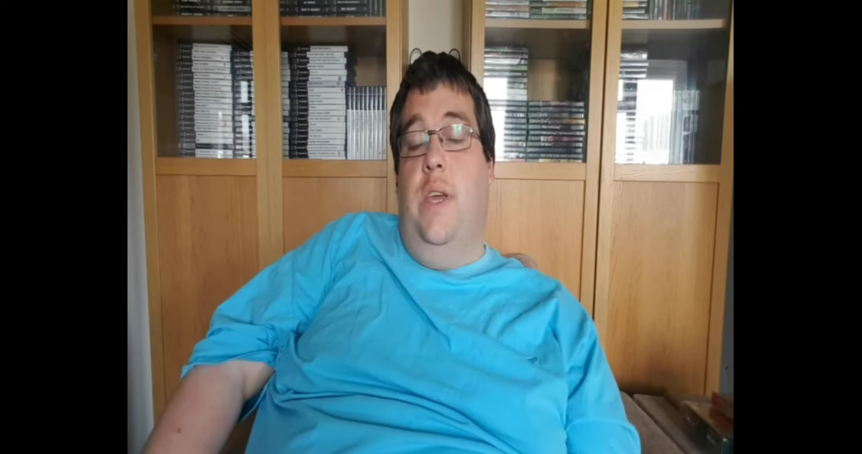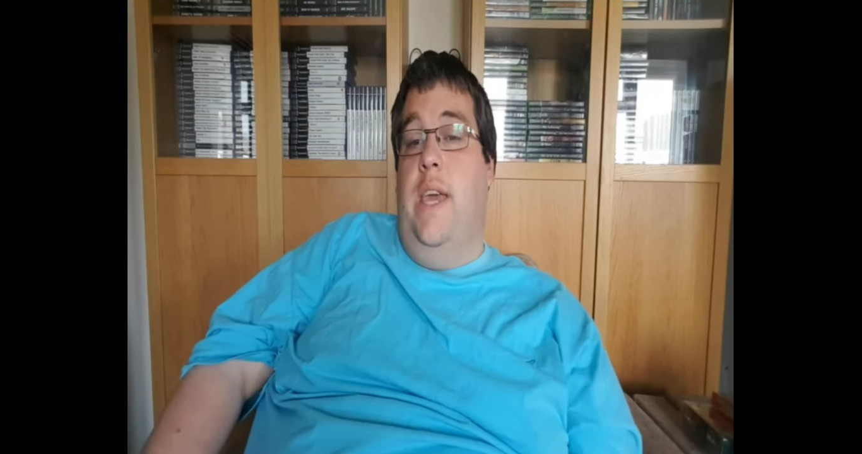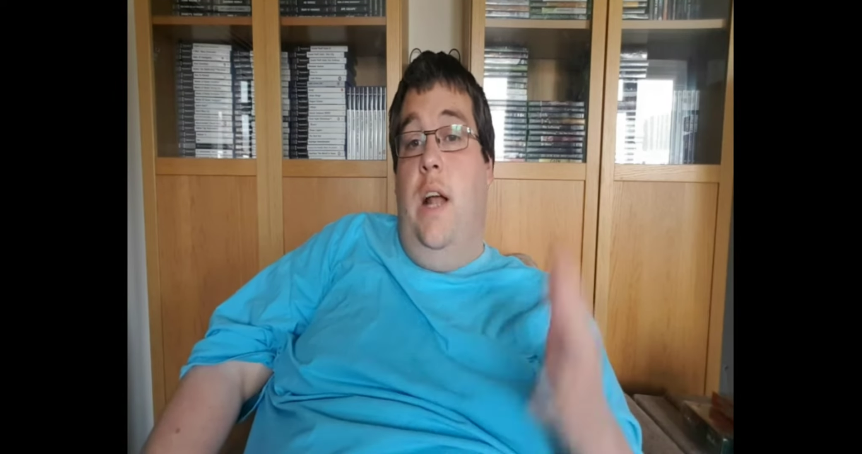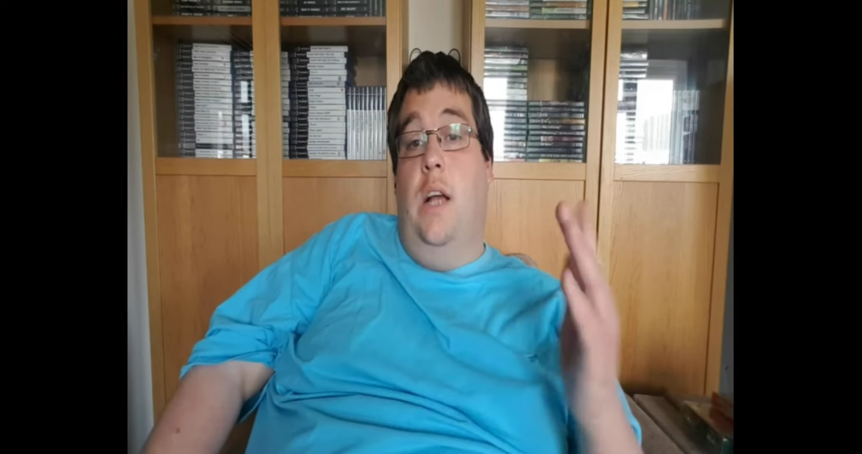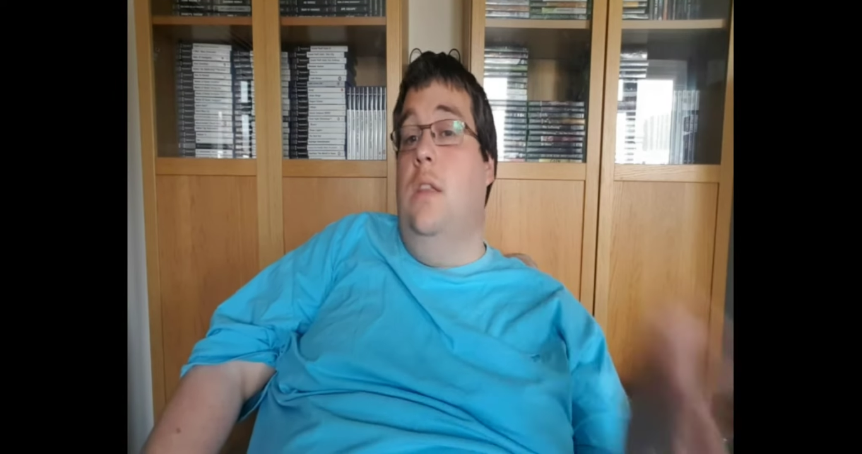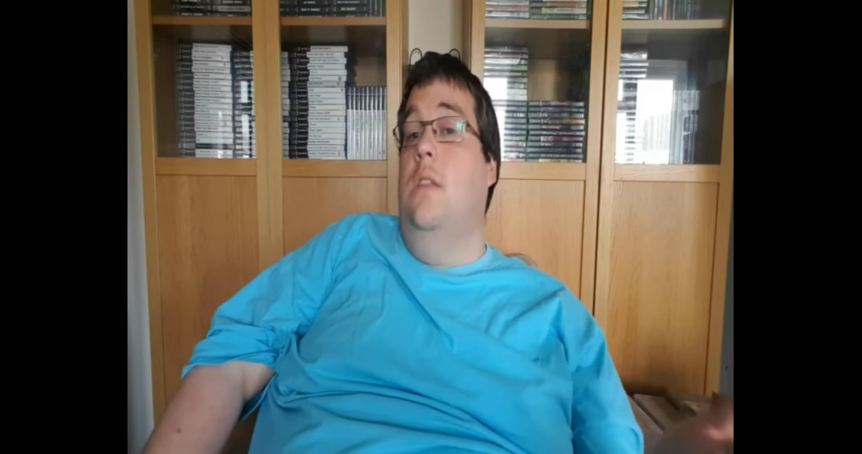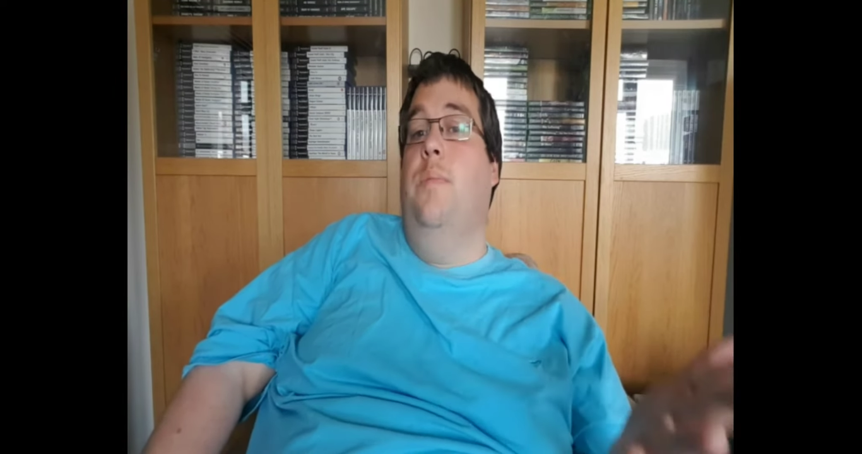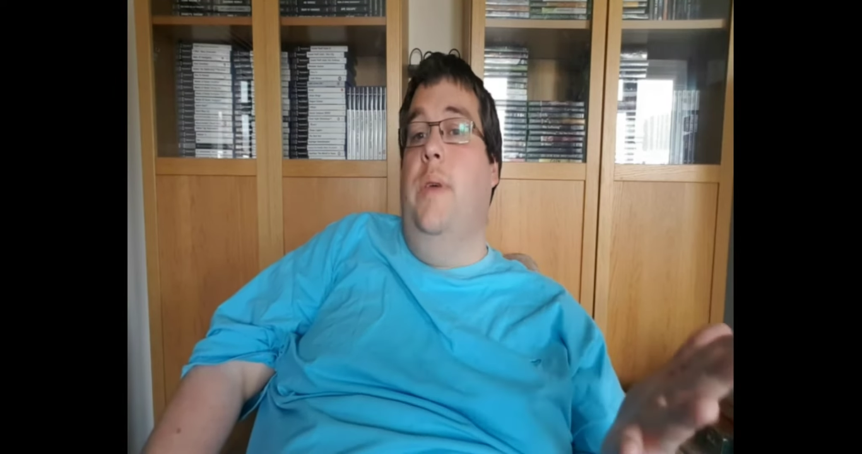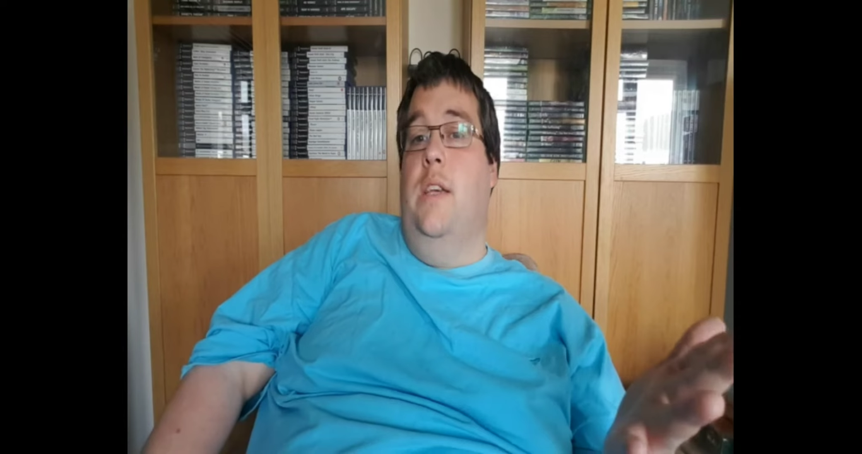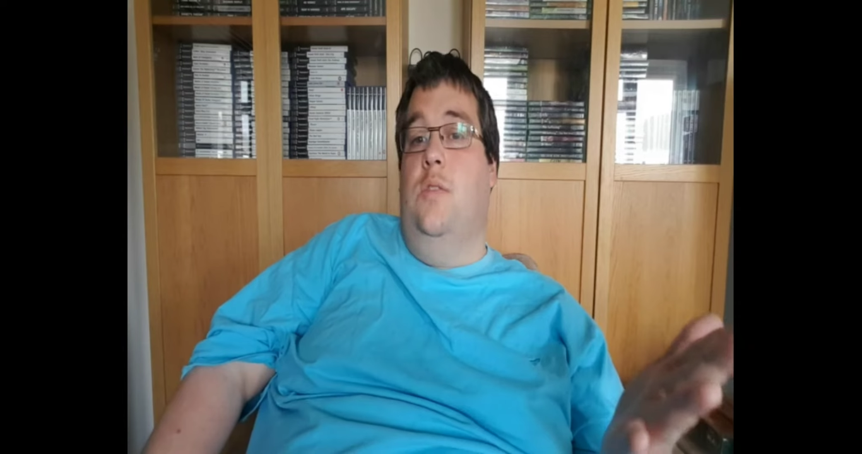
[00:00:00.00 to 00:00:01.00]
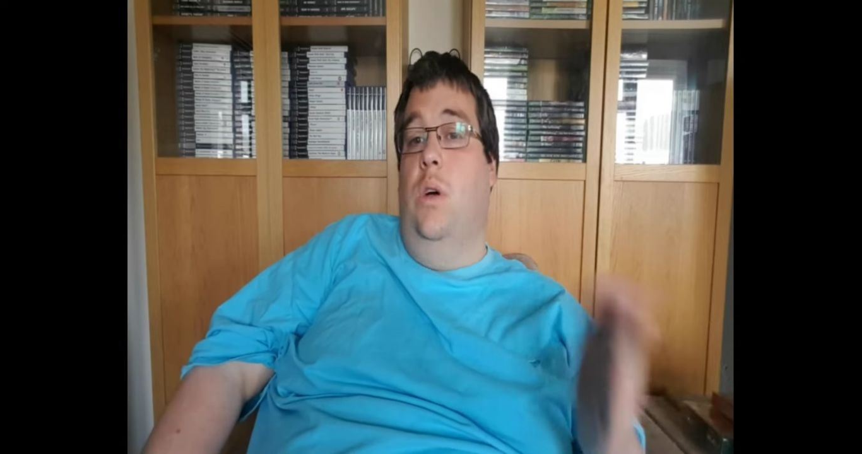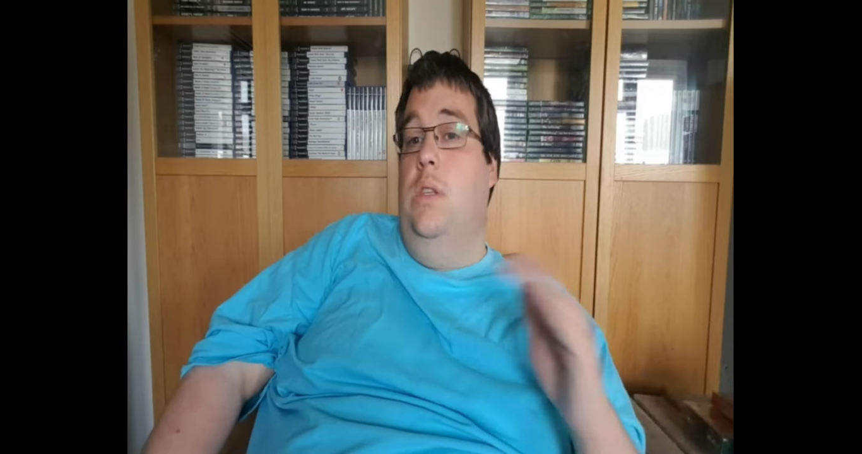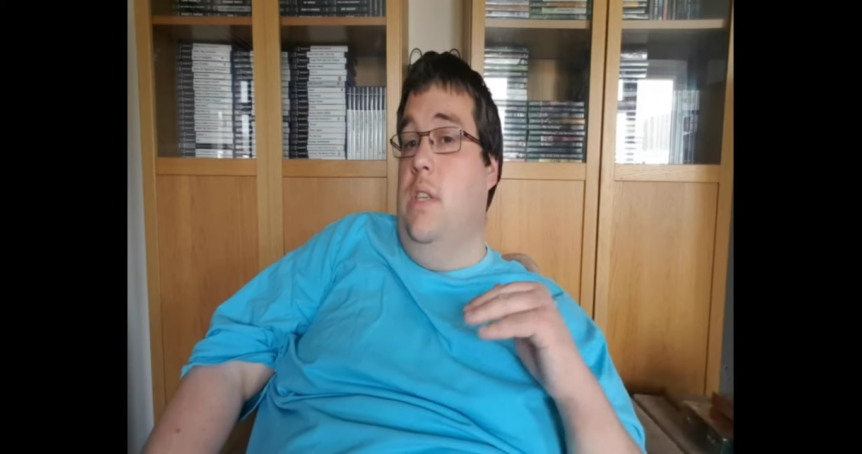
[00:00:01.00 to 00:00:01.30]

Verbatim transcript: Again, other than the P S one,